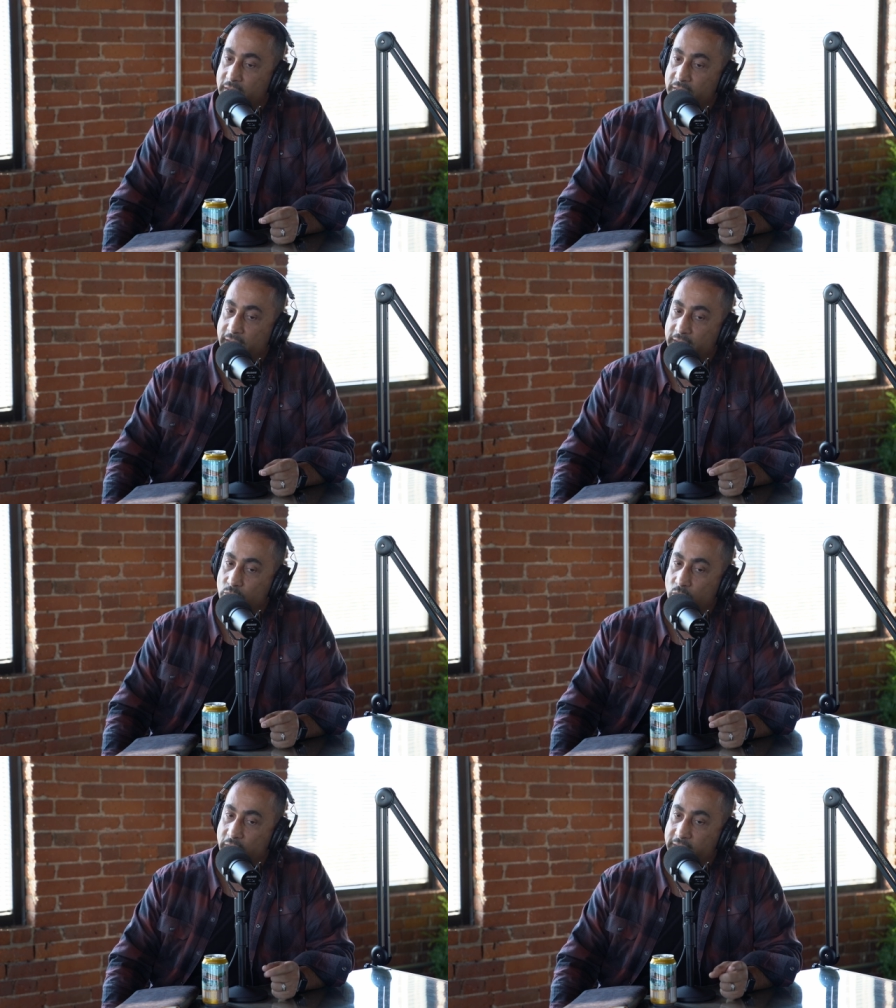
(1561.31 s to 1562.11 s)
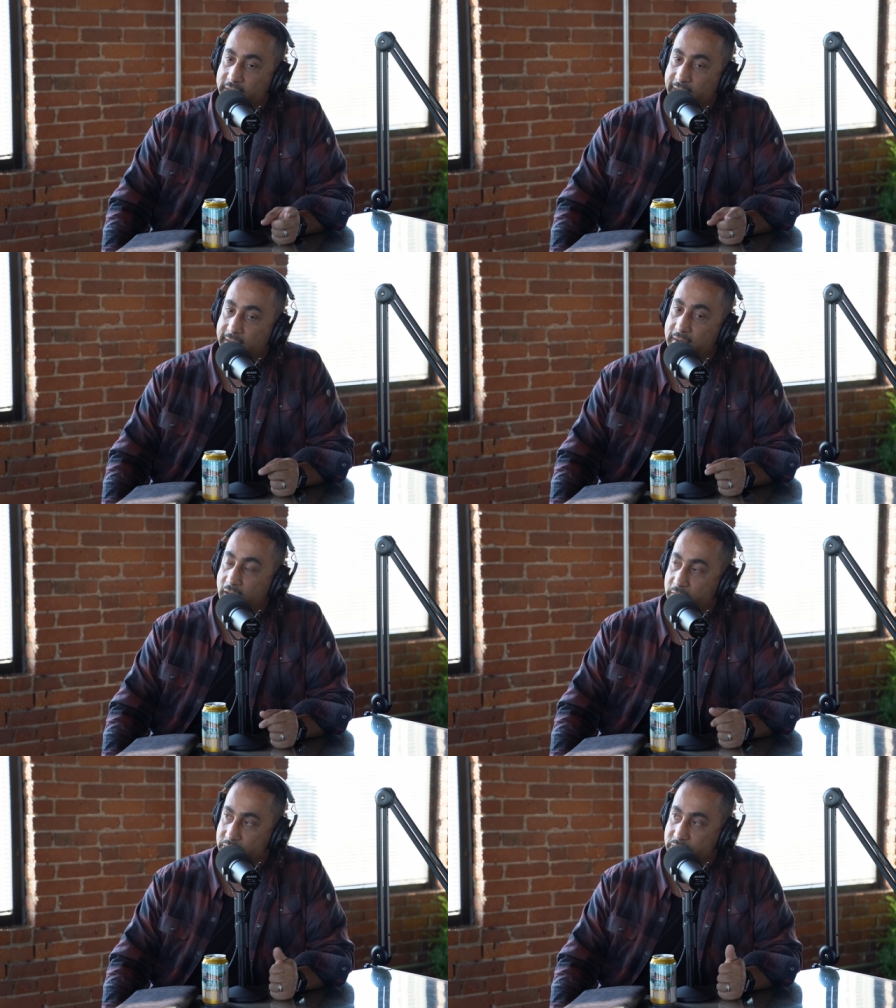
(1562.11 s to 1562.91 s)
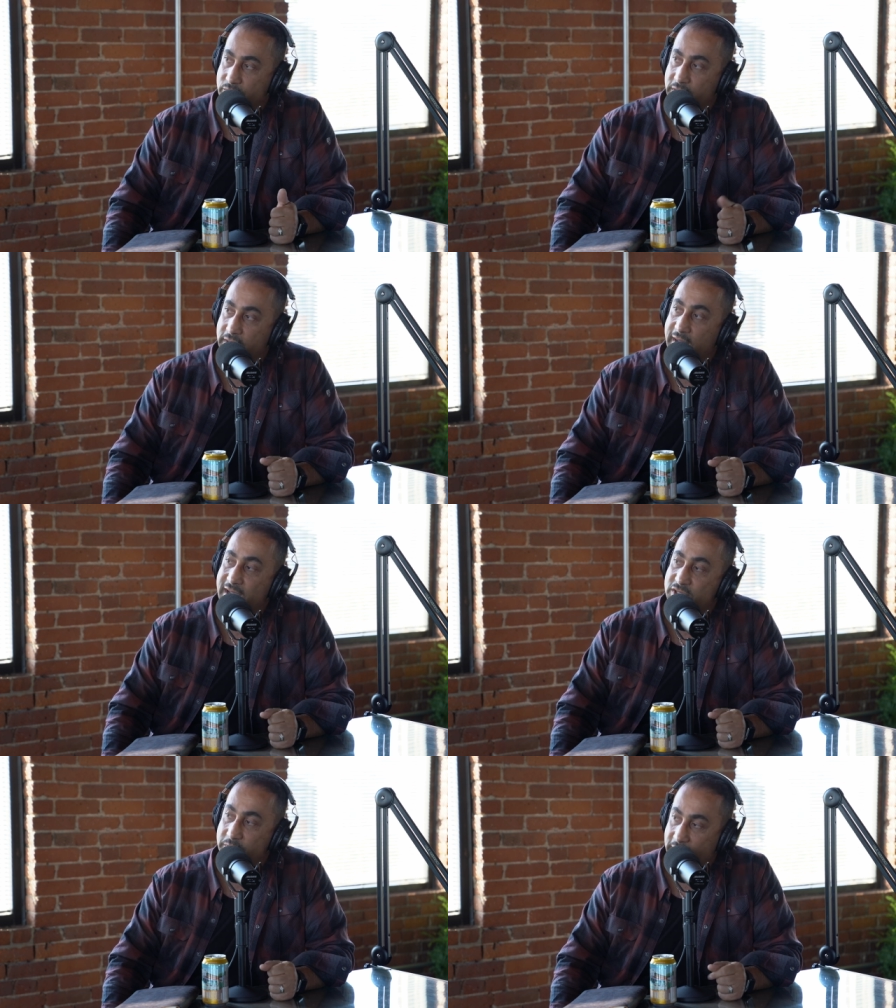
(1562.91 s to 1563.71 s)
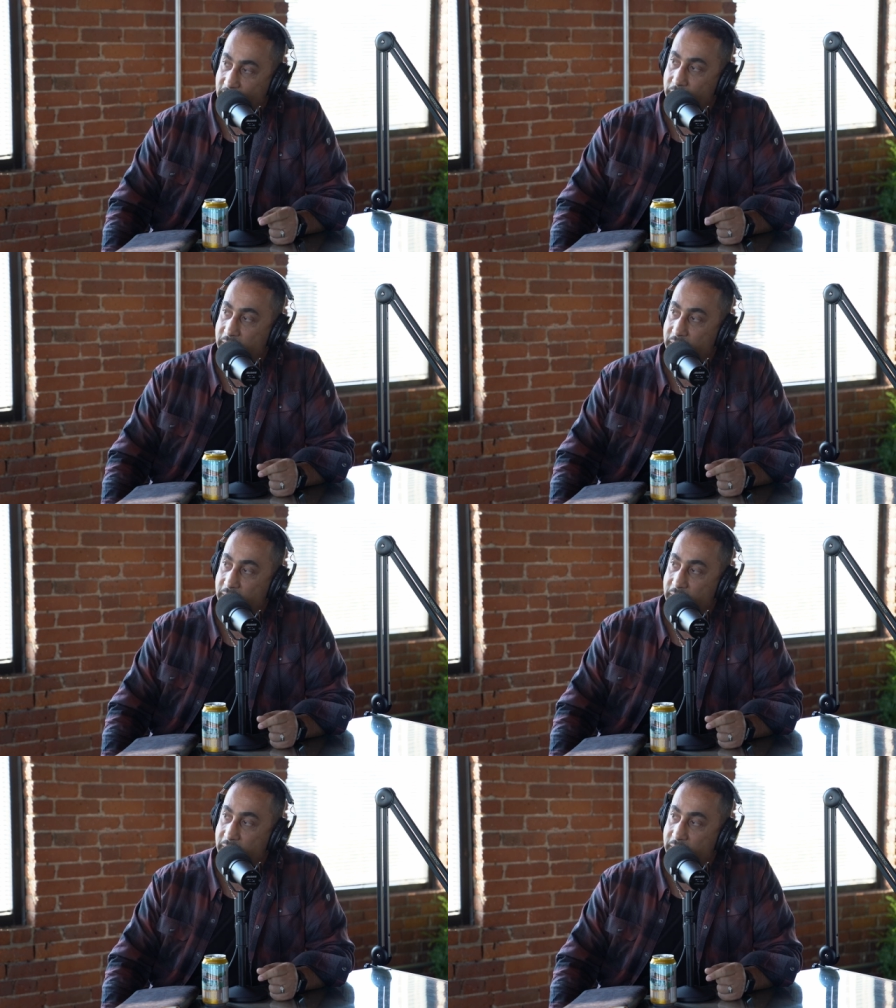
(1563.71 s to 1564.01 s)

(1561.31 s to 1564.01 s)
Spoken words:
that when the day comes, when he asked me to come